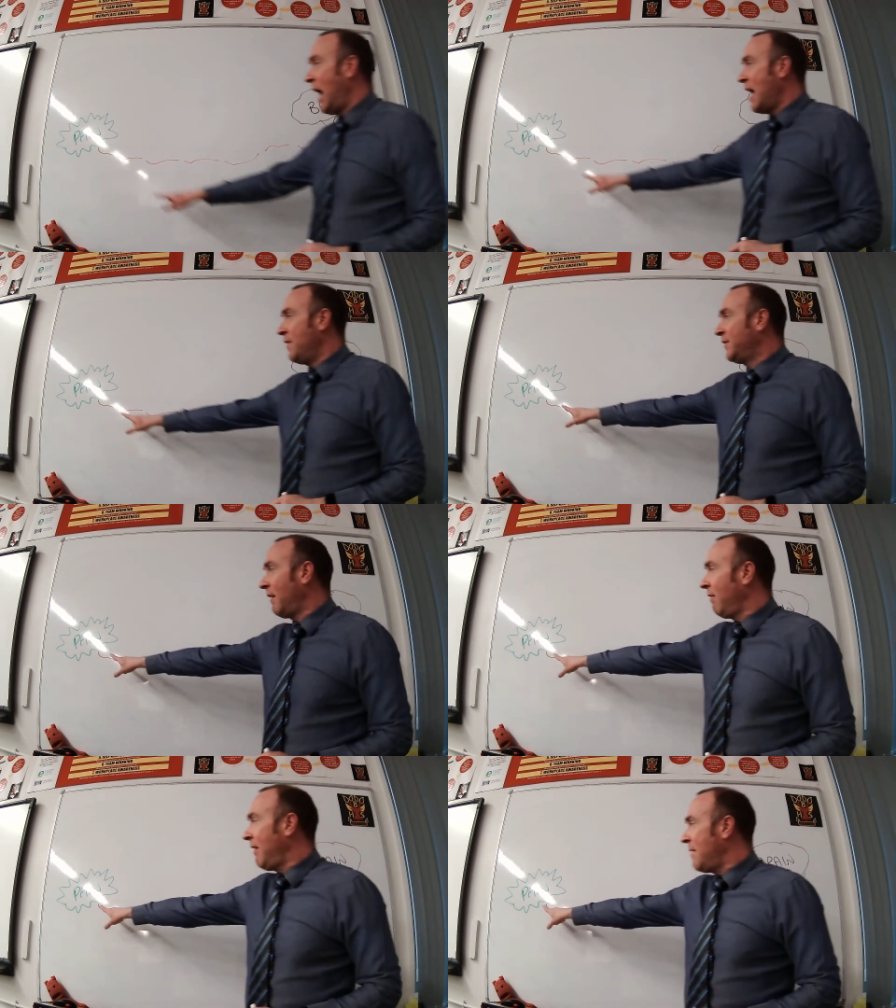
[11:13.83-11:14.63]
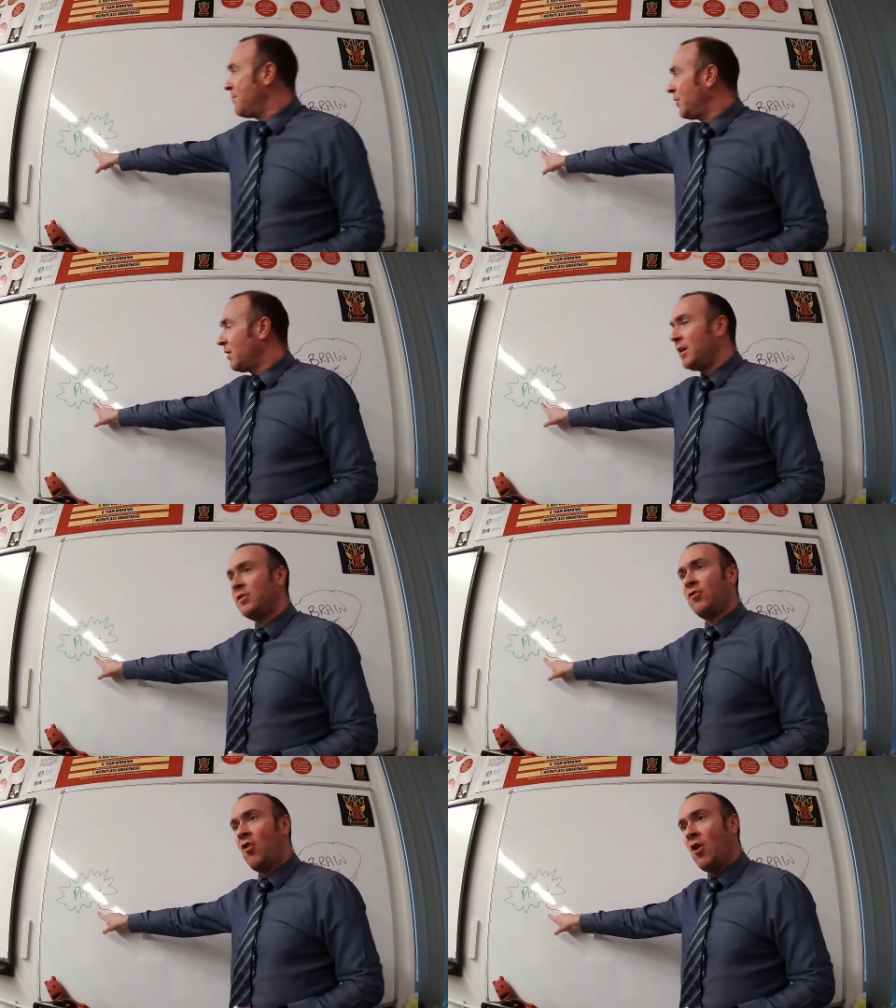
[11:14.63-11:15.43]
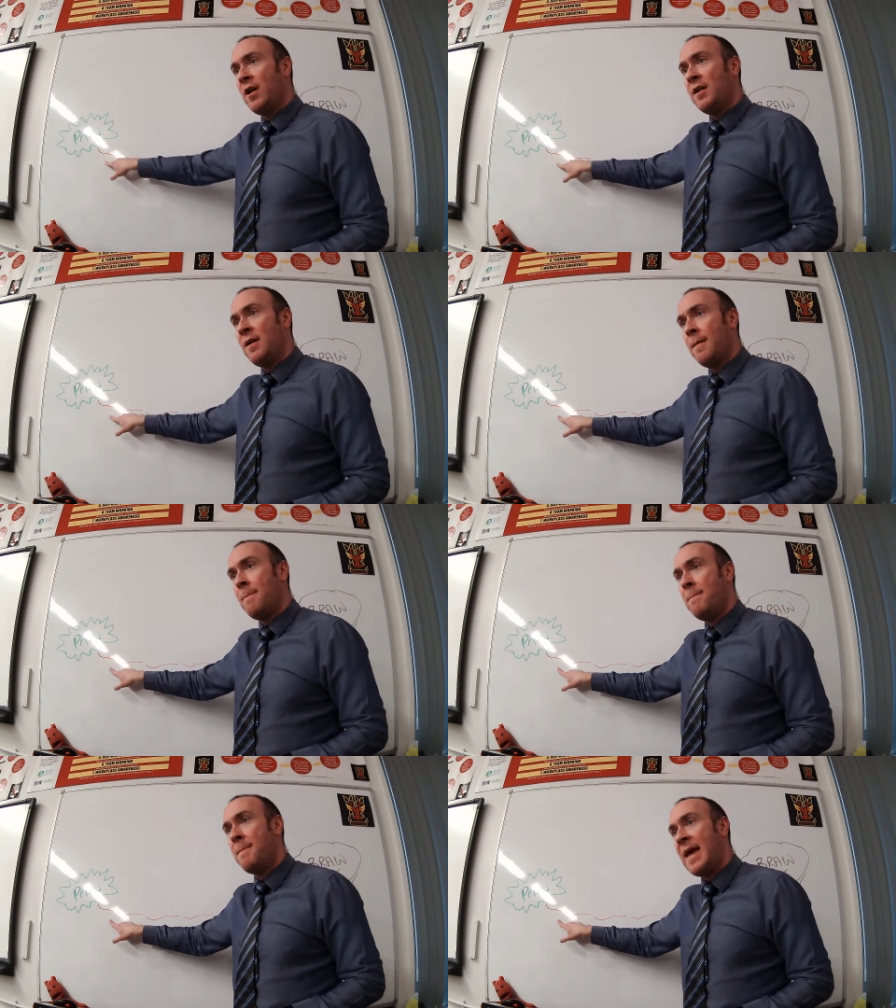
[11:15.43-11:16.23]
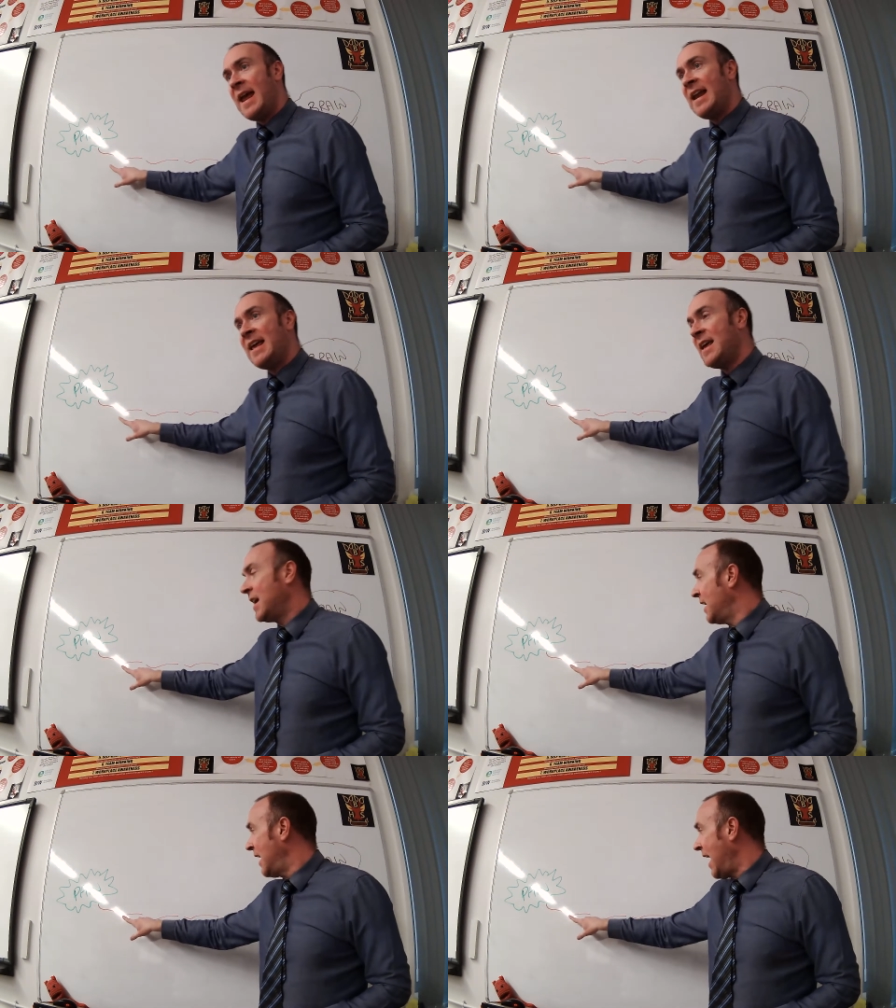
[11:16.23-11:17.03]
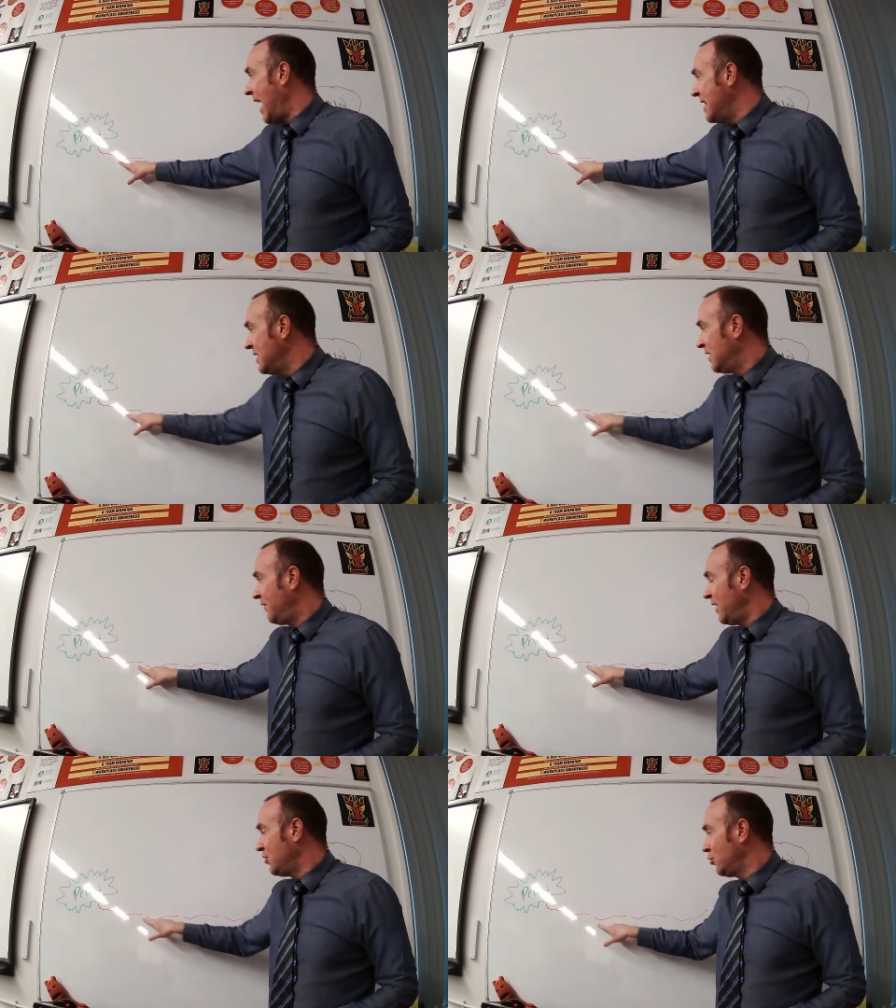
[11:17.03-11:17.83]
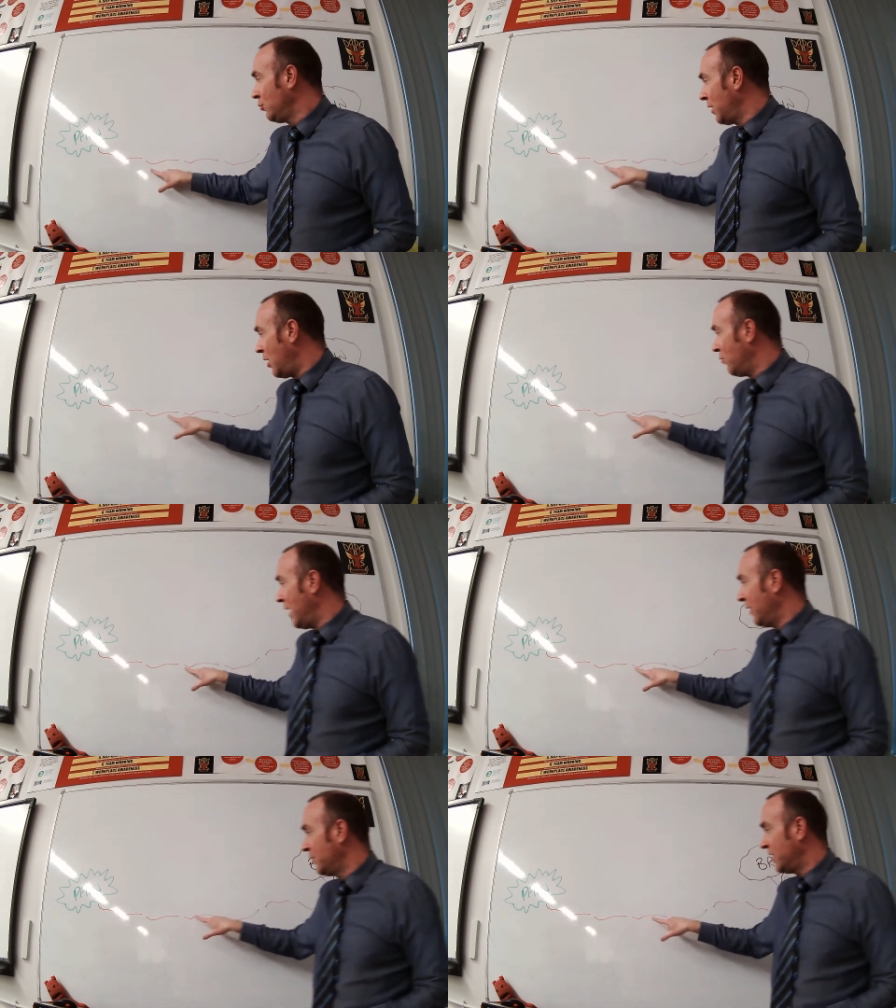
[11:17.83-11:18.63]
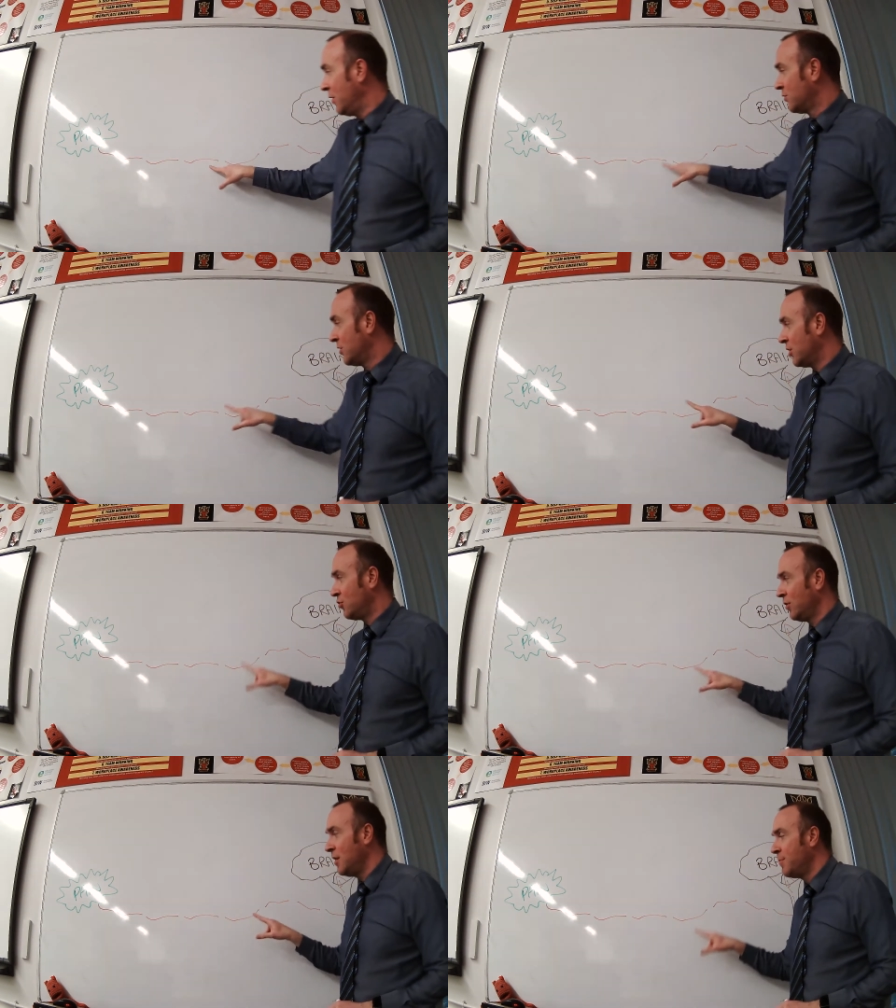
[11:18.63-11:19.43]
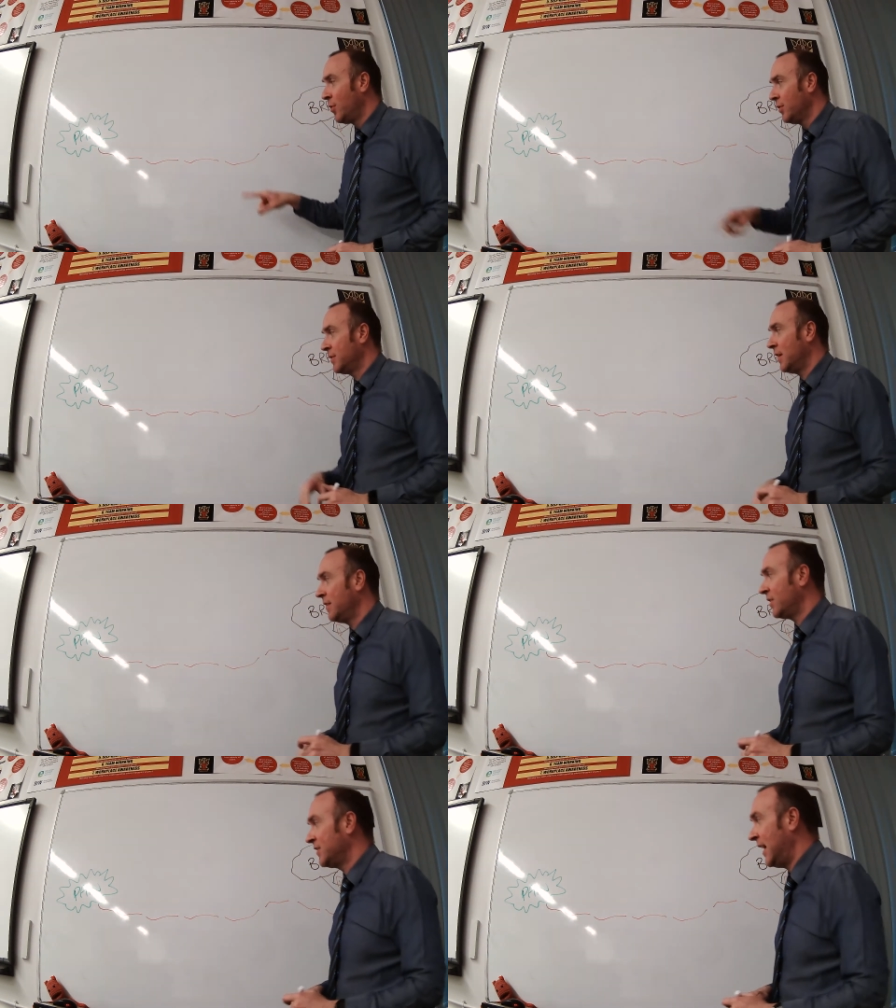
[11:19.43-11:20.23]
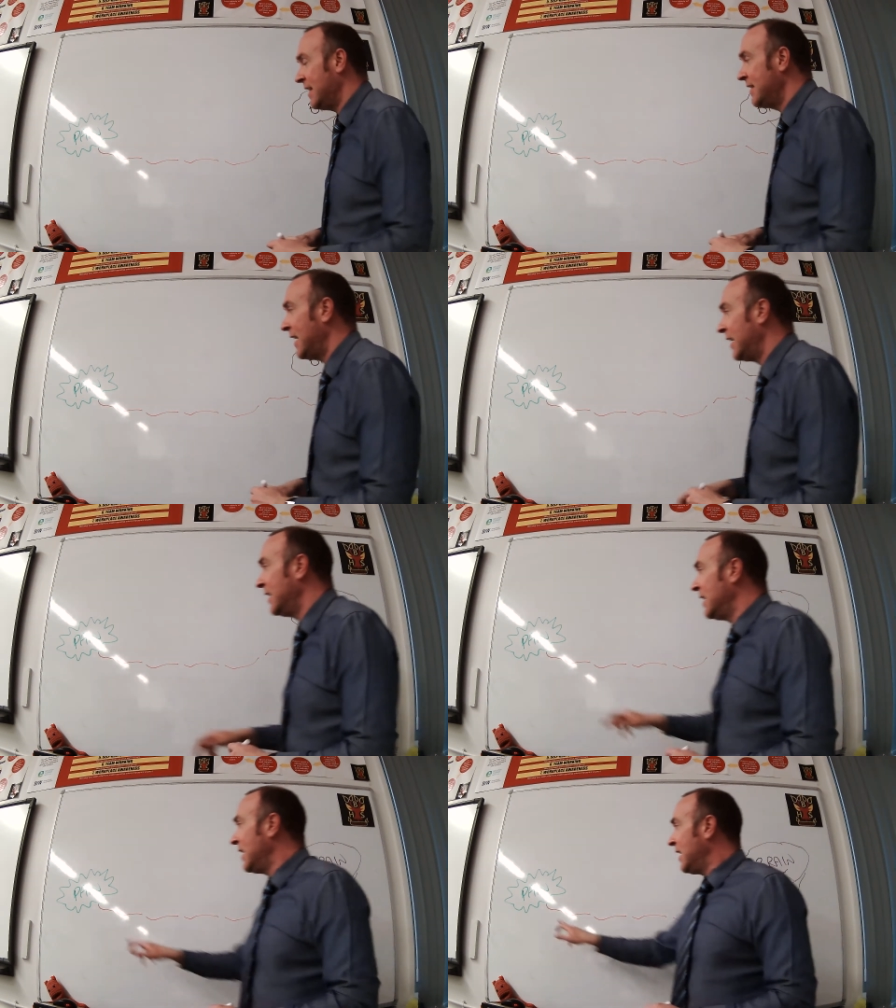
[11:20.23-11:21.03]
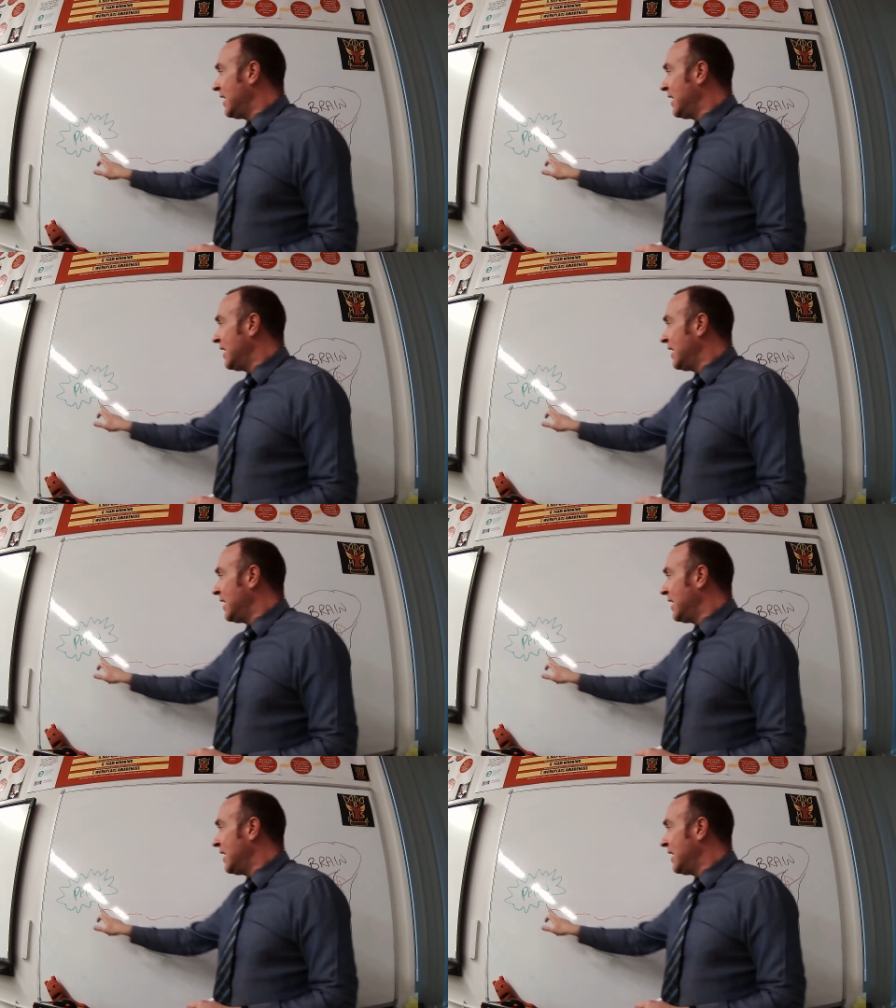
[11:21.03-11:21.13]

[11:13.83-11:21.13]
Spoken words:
have deliberately drawn many individual little nerve cells because it's really important to understand that.